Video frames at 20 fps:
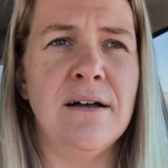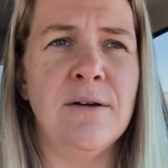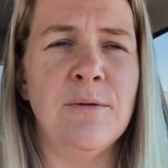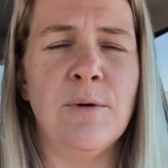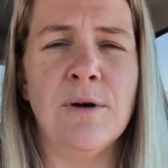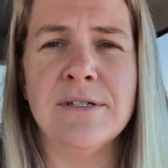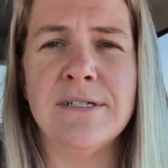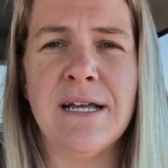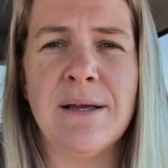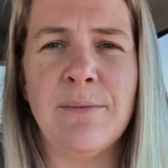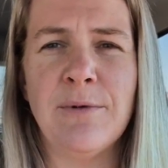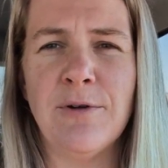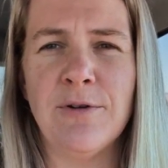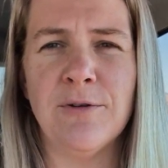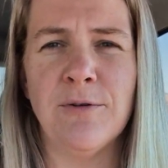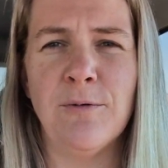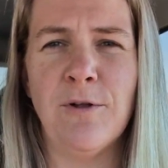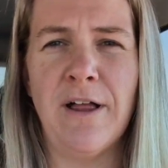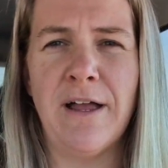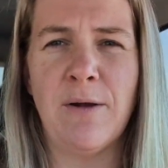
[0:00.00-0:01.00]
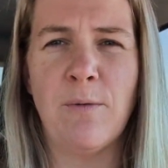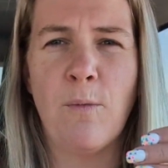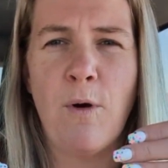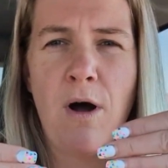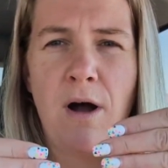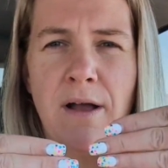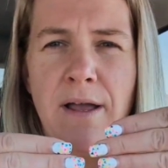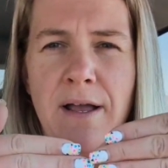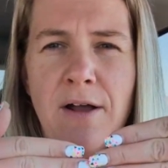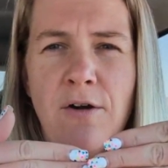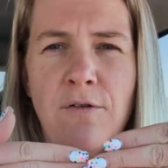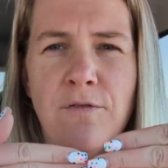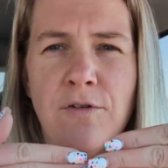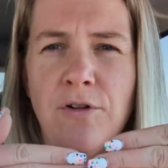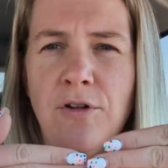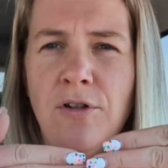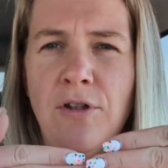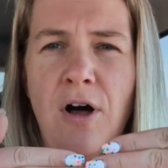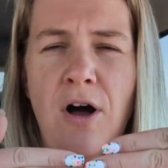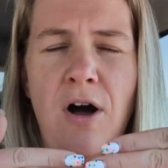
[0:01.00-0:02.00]
One time we were like walking over
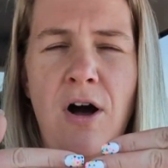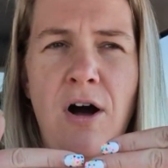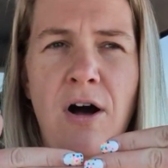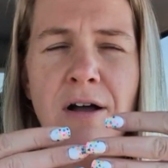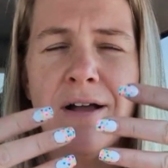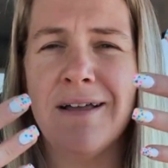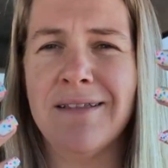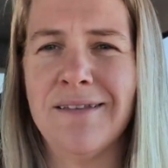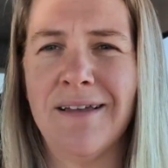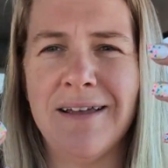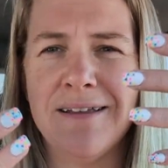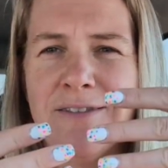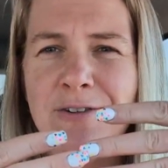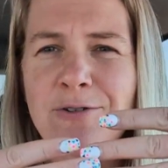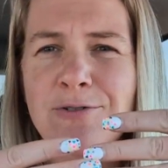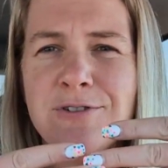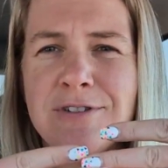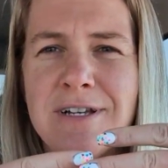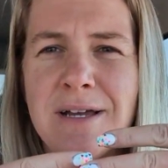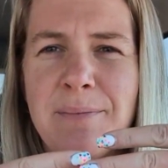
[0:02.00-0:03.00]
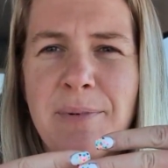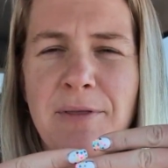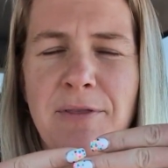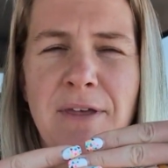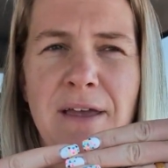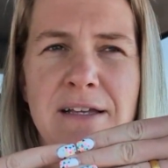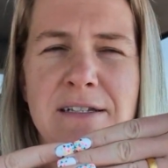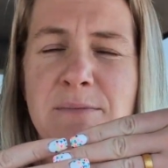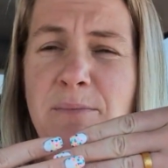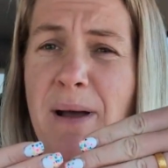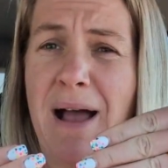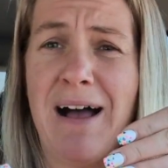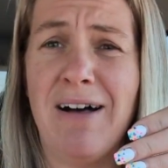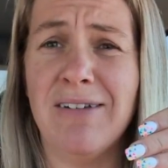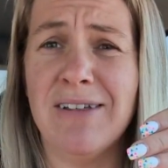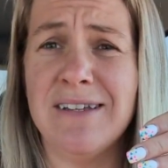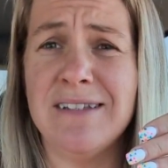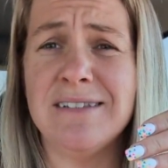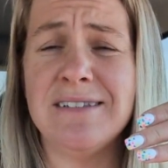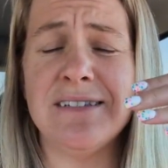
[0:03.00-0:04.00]
a log, like those type of things,
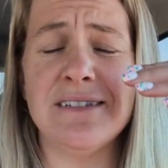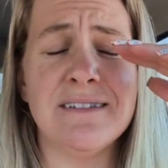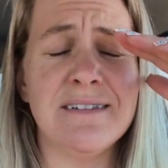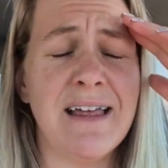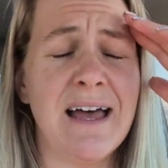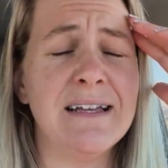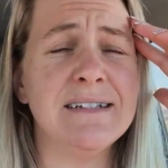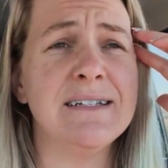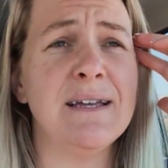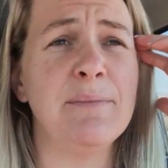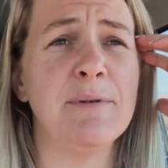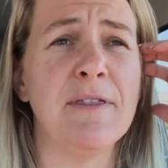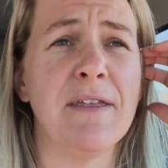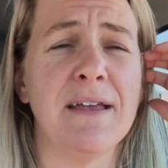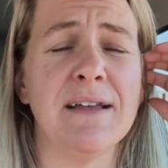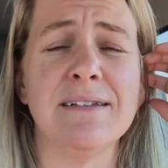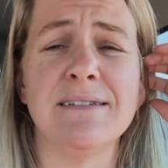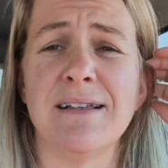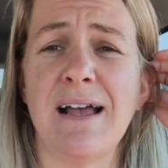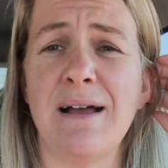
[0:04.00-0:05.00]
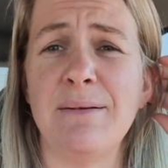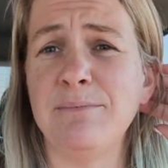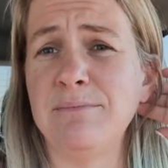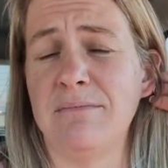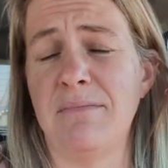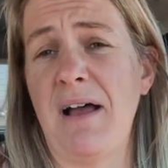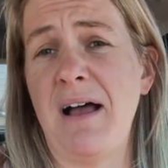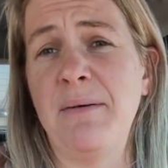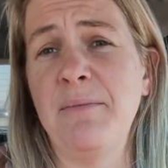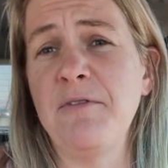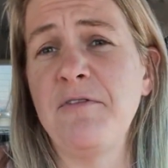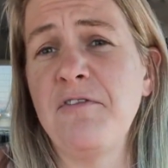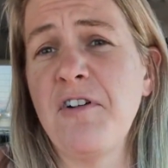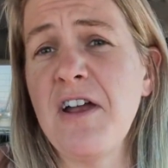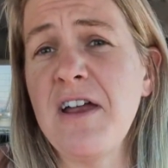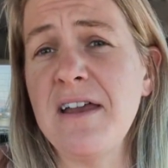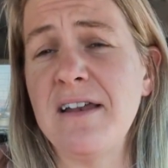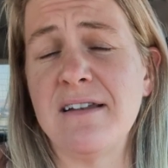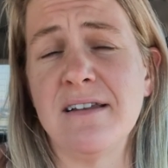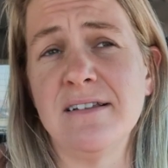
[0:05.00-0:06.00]
balance, that type of things. I'm
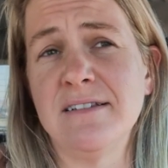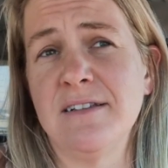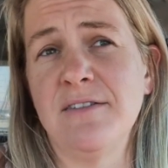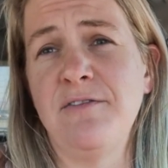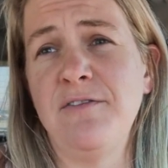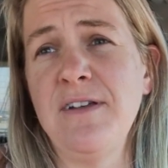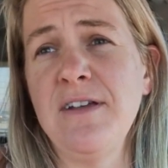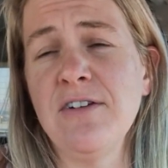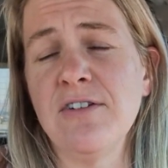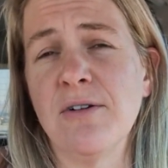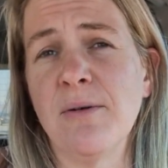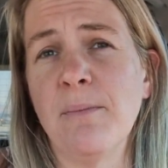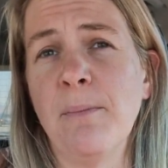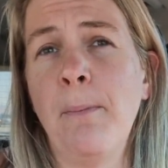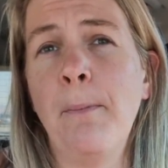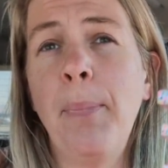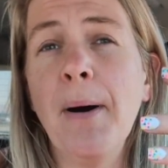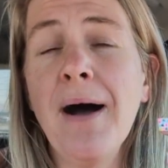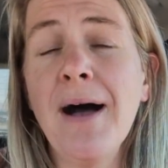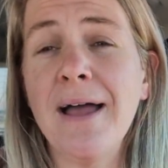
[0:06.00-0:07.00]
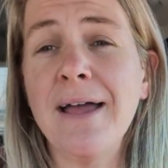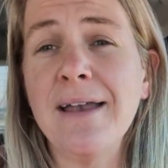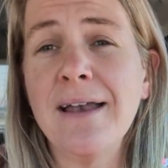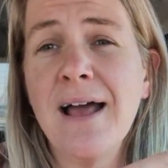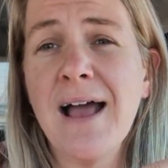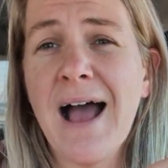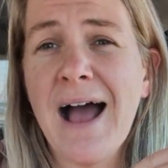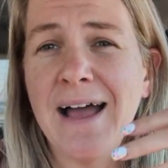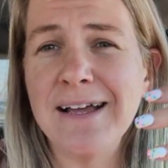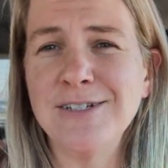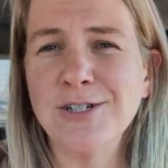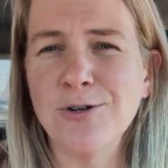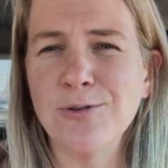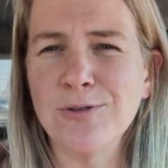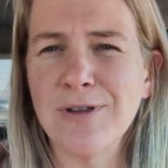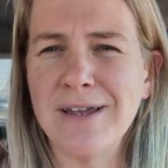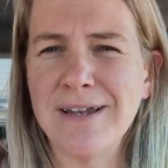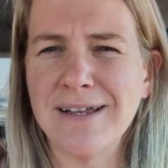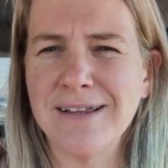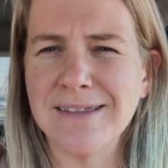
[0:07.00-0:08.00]
afraid. It's a fear, but I don't
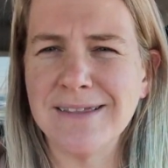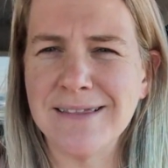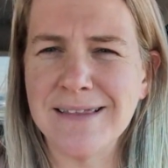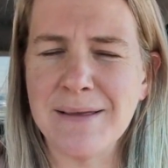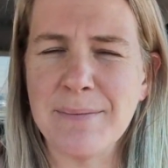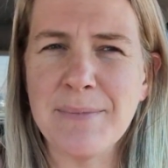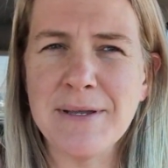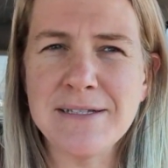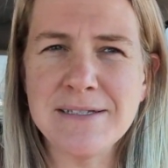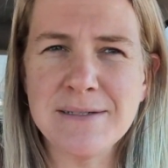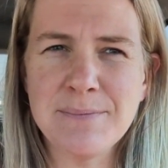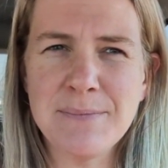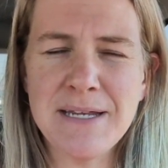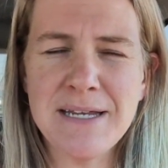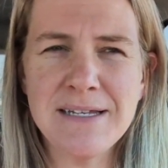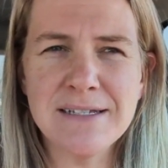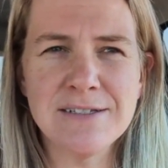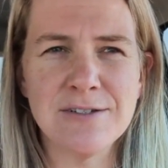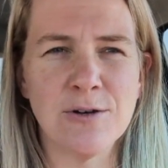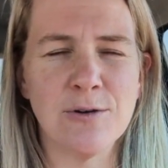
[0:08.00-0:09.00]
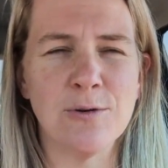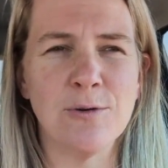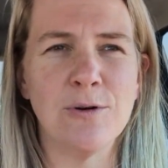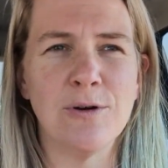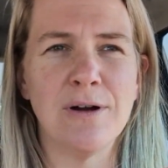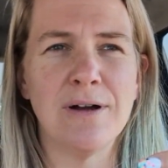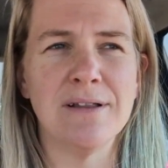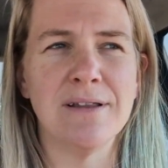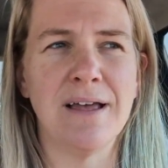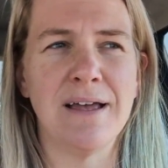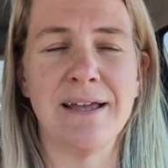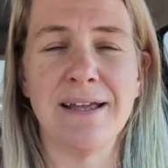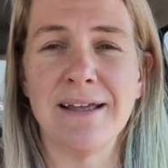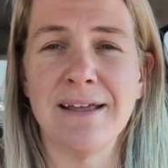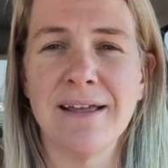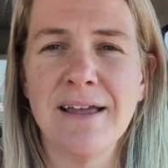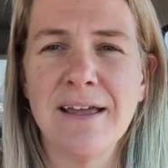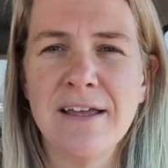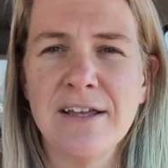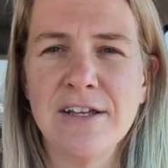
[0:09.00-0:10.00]
let it limit me. So like
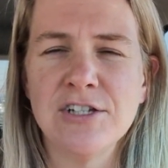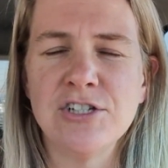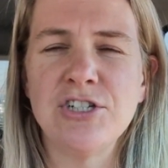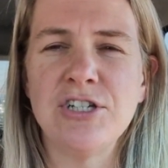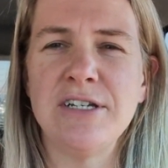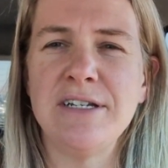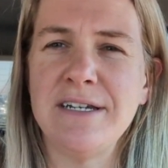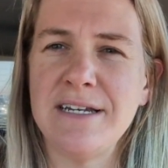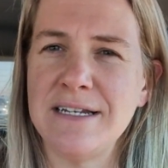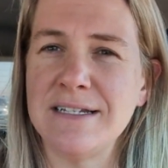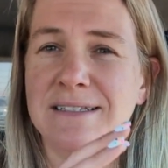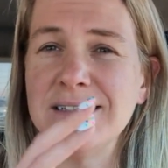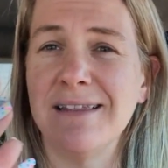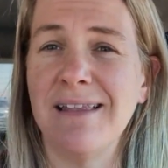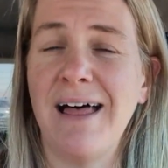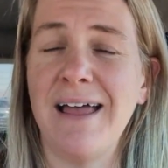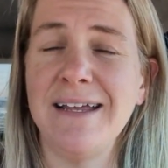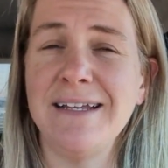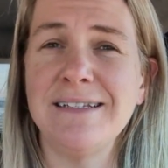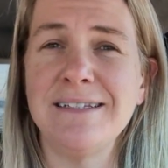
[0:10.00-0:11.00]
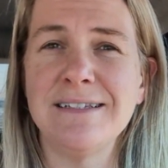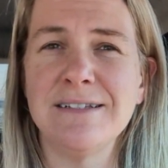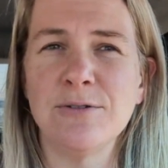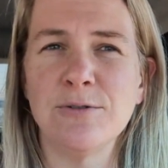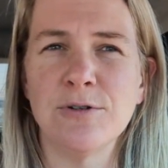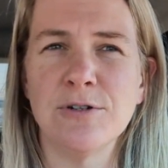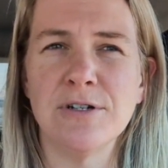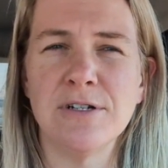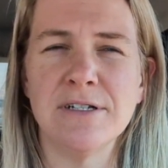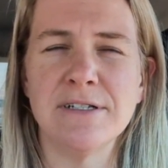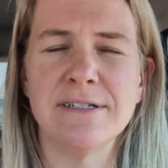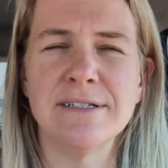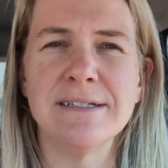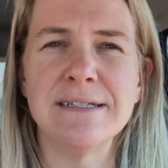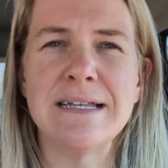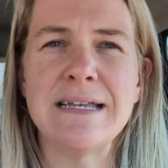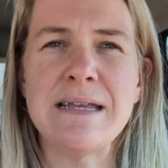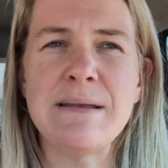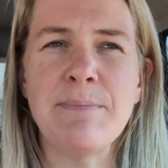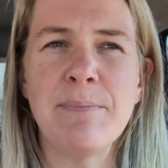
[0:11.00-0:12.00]
she needs lights in order to
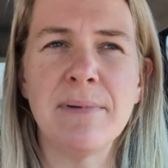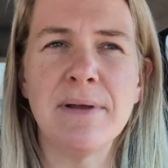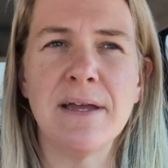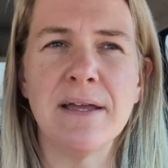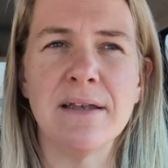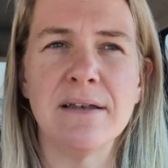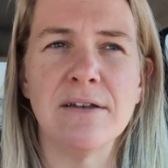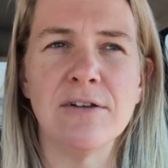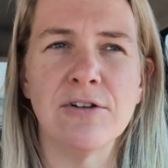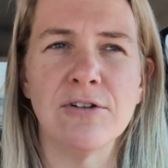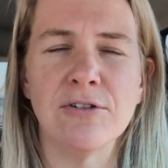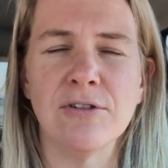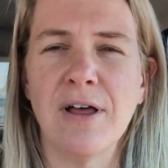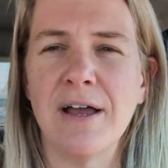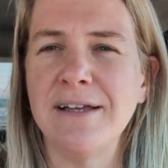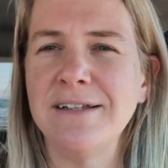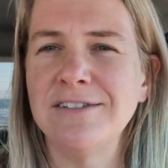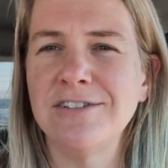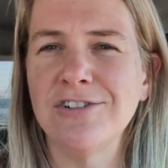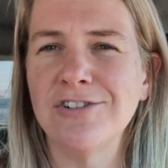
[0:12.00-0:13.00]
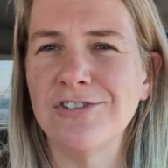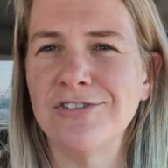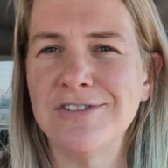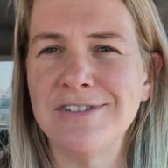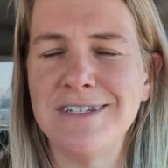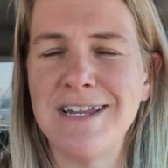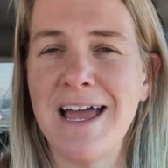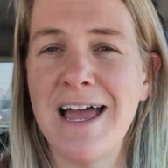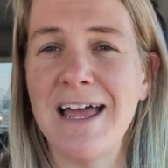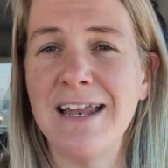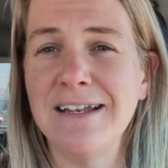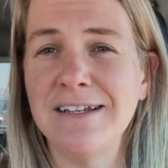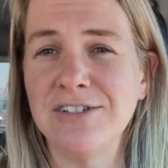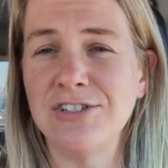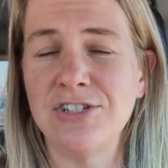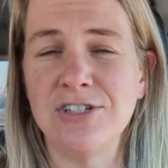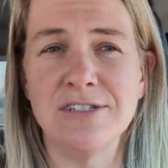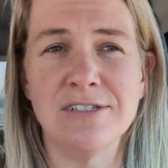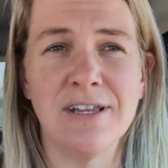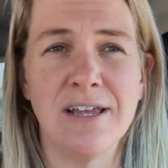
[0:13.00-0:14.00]
sleep and her lights are dead. And
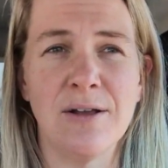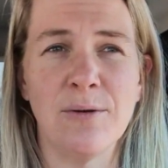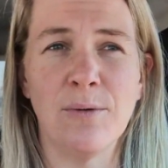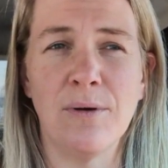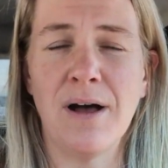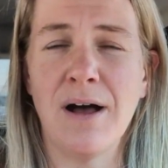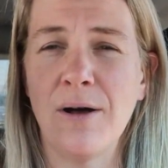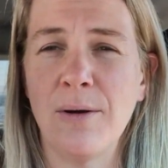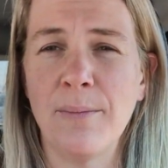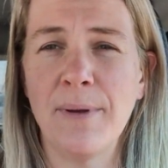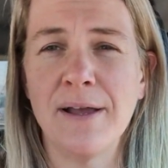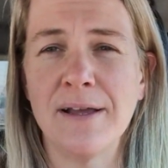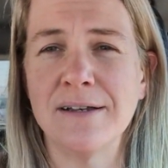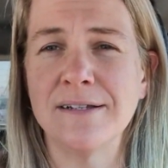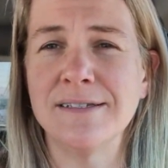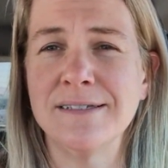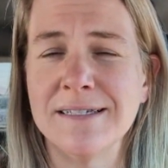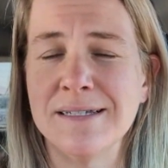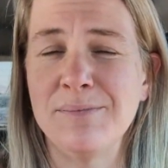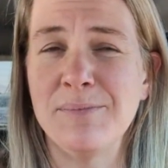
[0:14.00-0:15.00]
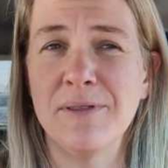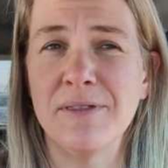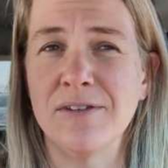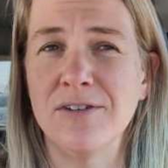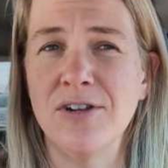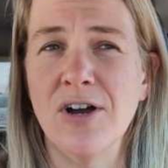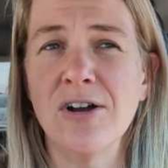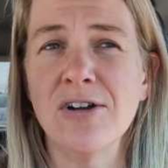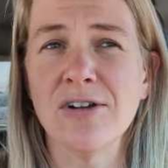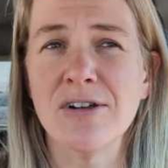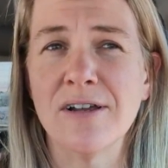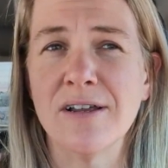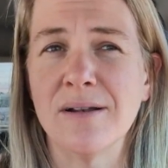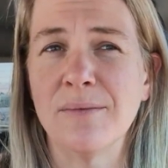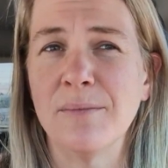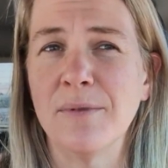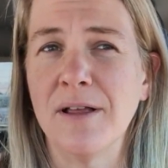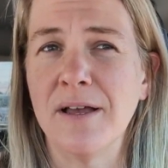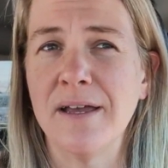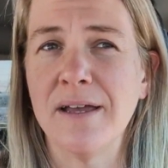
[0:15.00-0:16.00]
she's like, well, how am I going to sleep in the dark? And
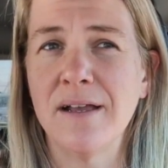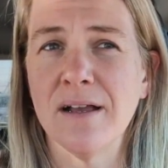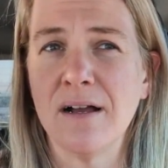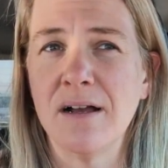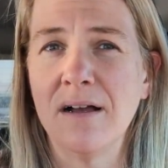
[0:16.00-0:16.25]
I'm like,